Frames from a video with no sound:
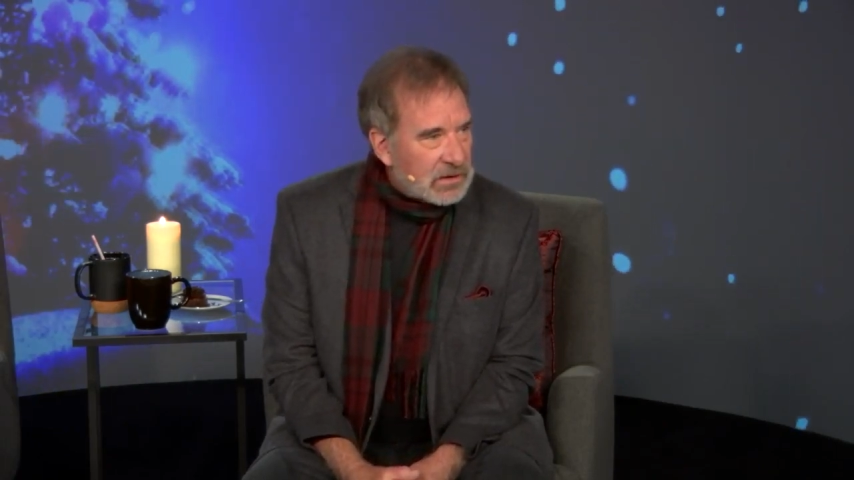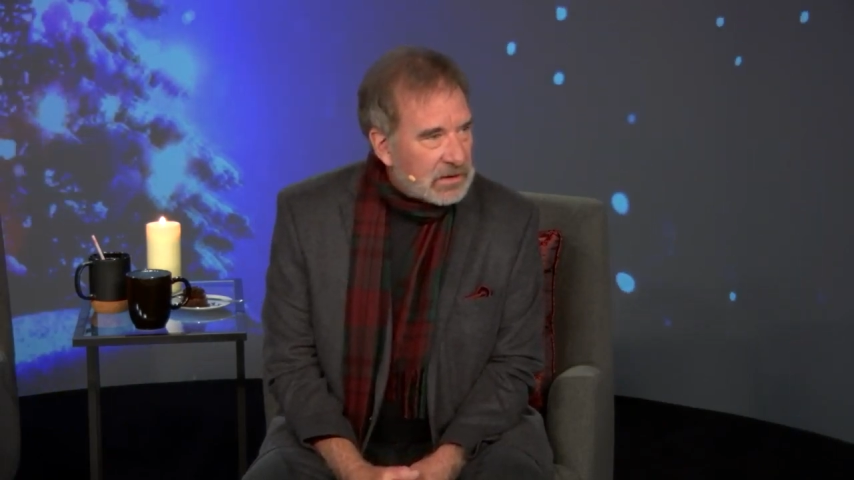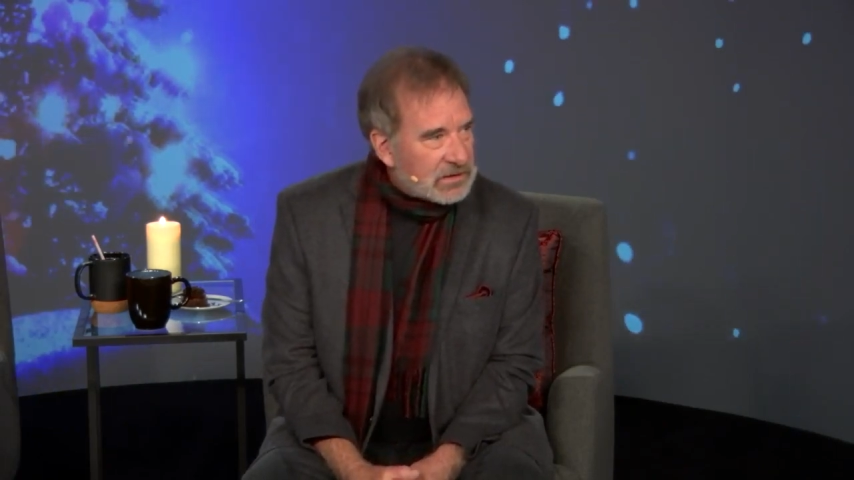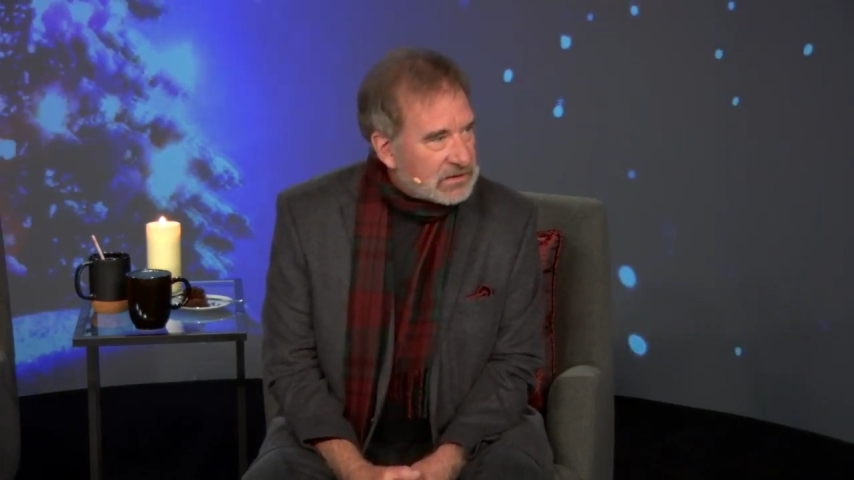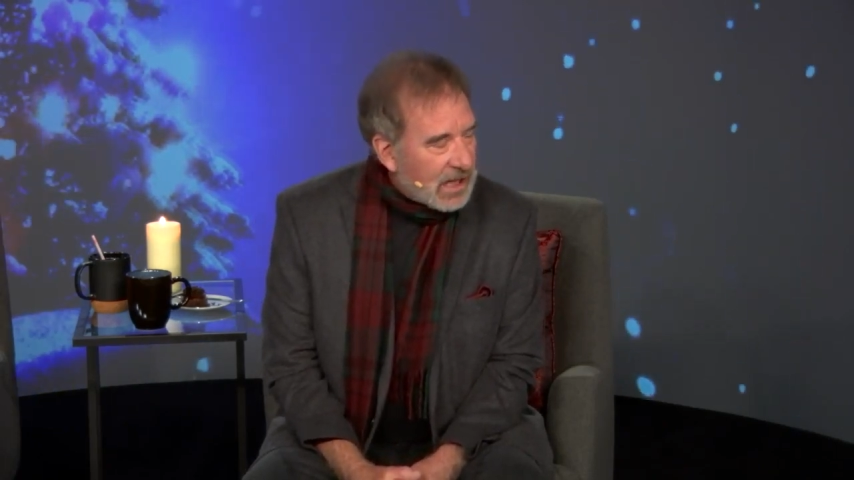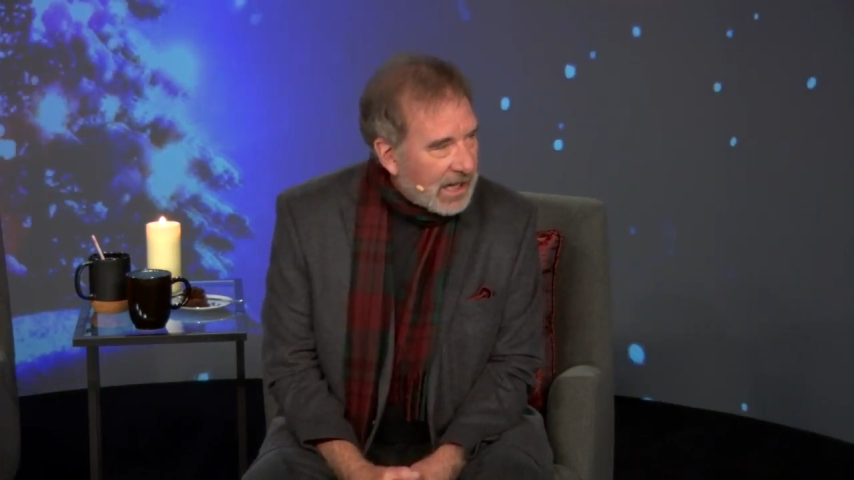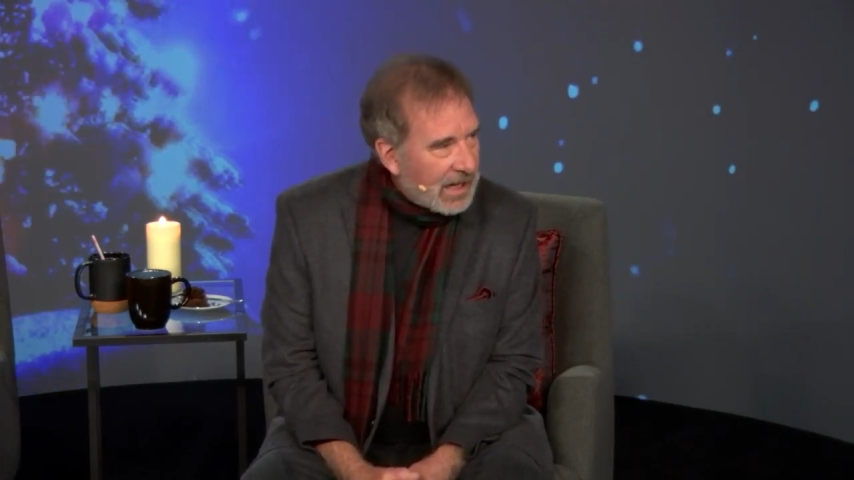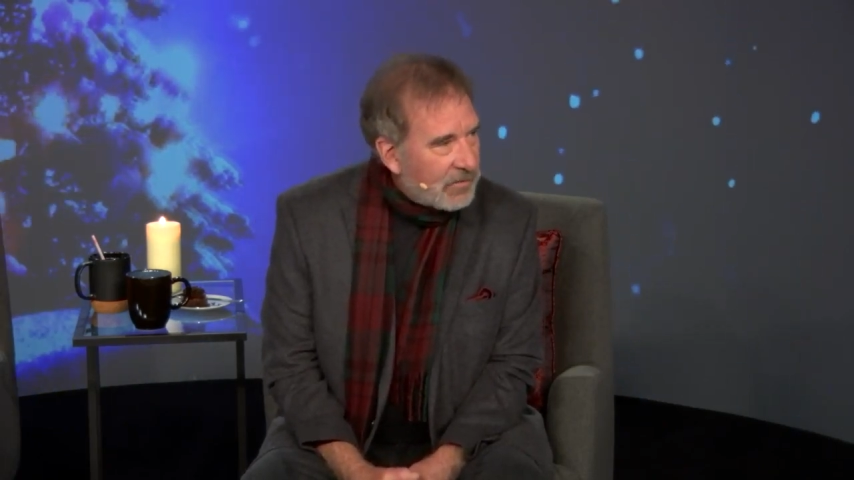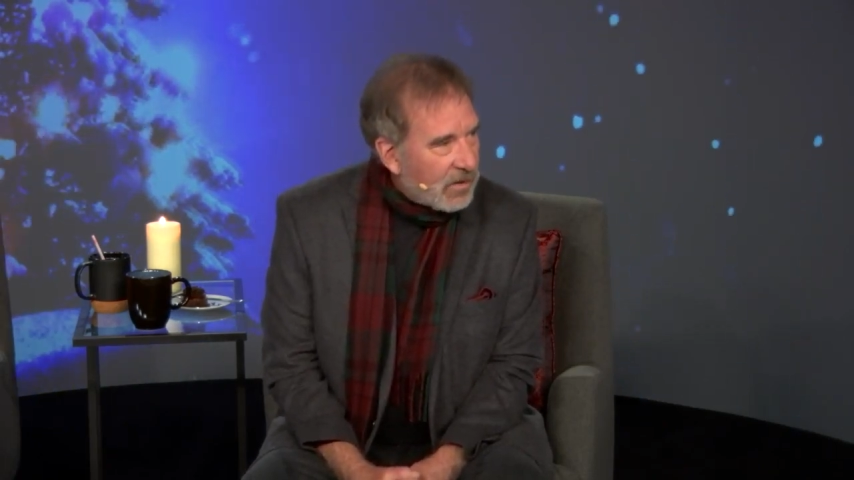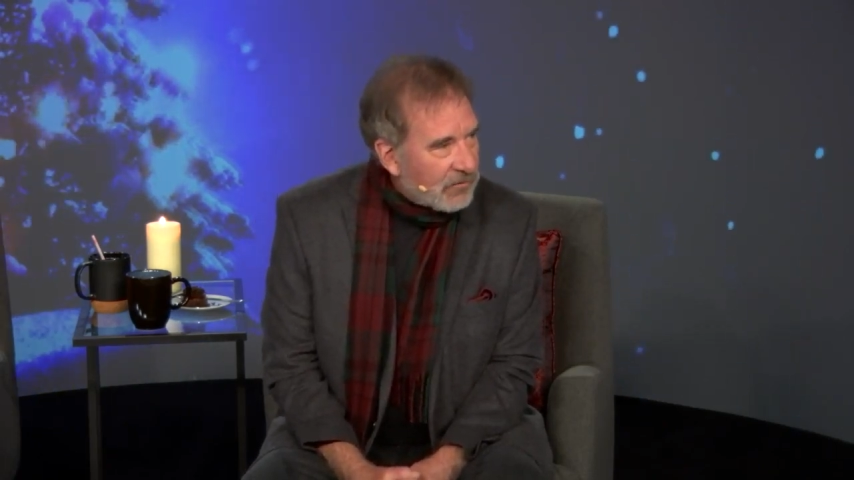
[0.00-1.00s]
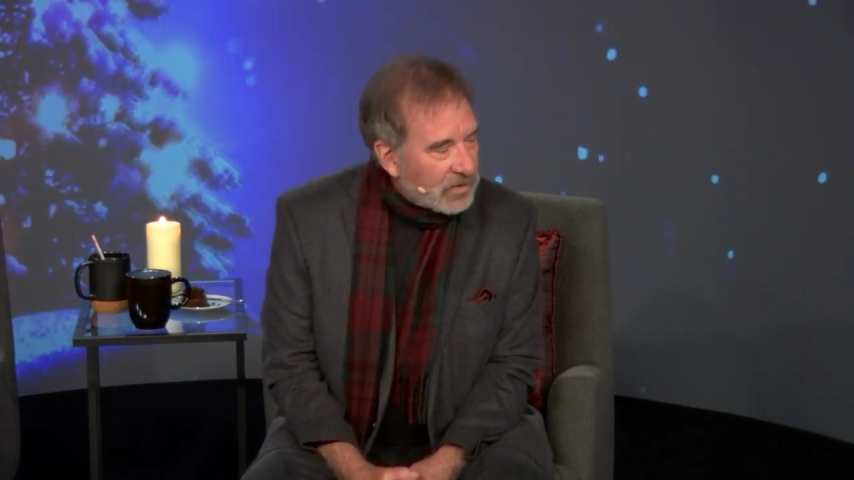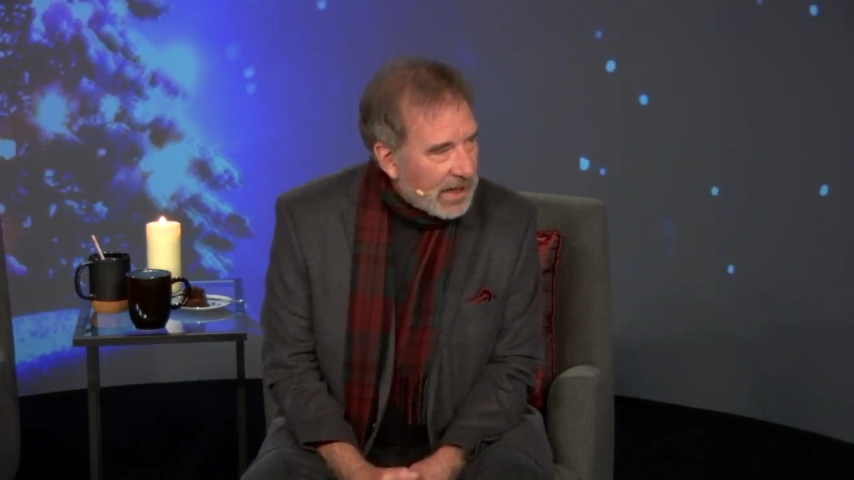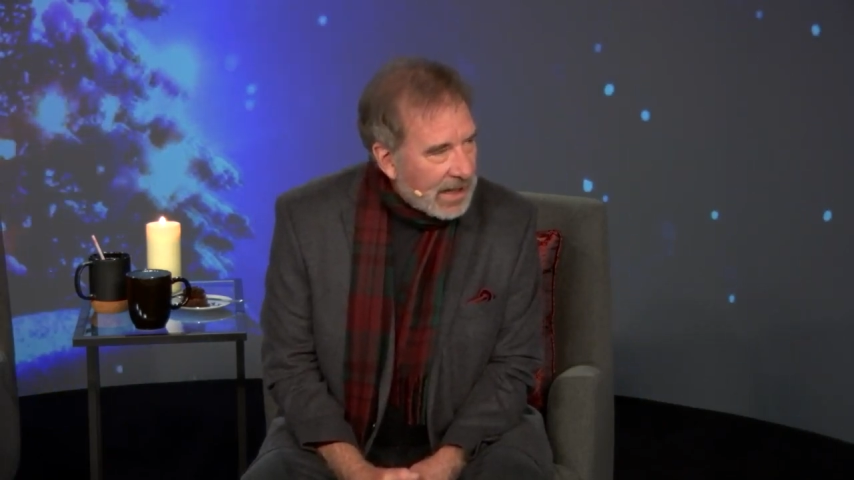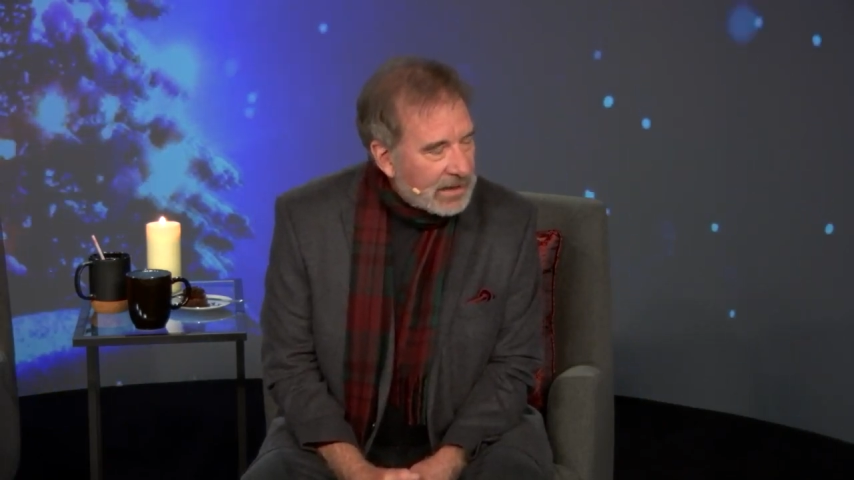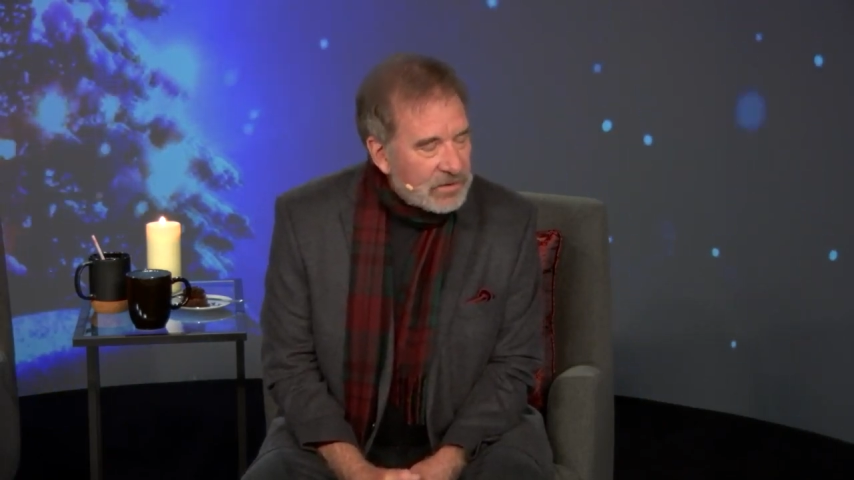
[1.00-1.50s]
it is time of
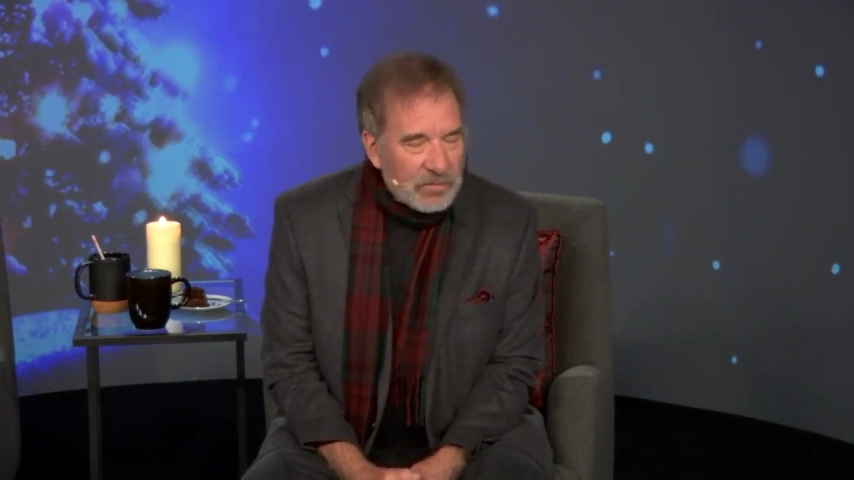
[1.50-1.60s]
God